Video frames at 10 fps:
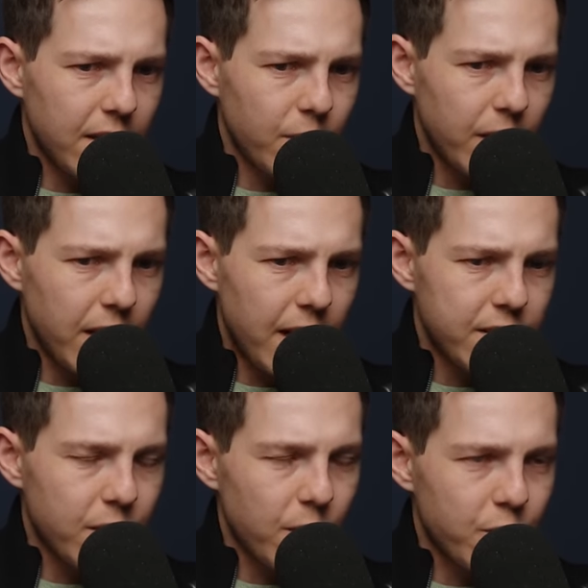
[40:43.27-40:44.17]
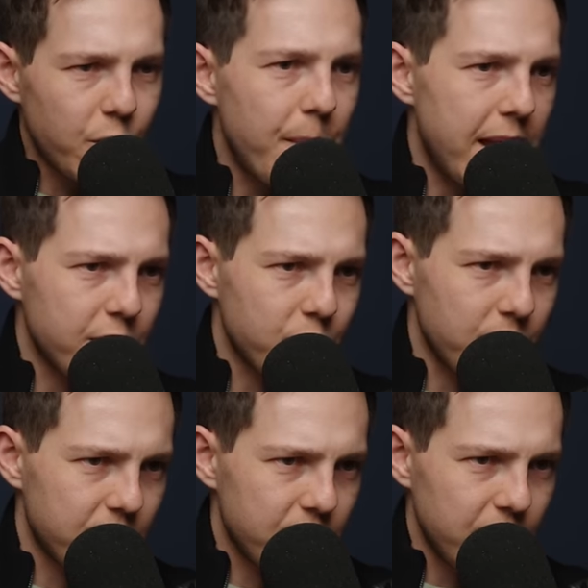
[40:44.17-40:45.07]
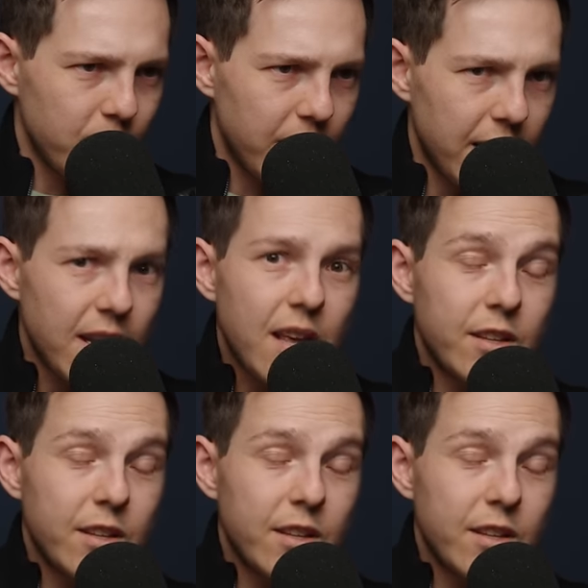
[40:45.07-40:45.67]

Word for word: realize that there are tremendous risks in doing that.